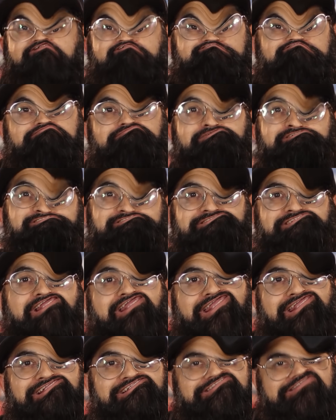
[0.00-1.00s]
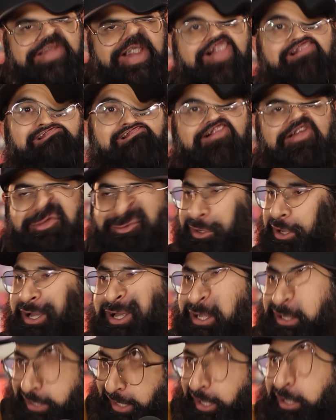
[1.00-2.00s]
does mistakes. Yeah, that's right.
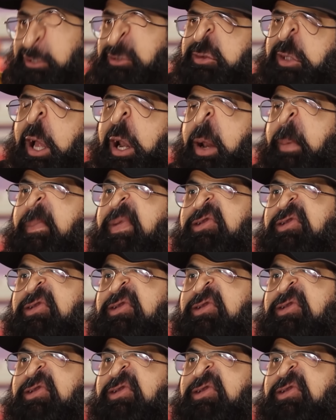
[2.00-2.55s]
Yeah, it's done a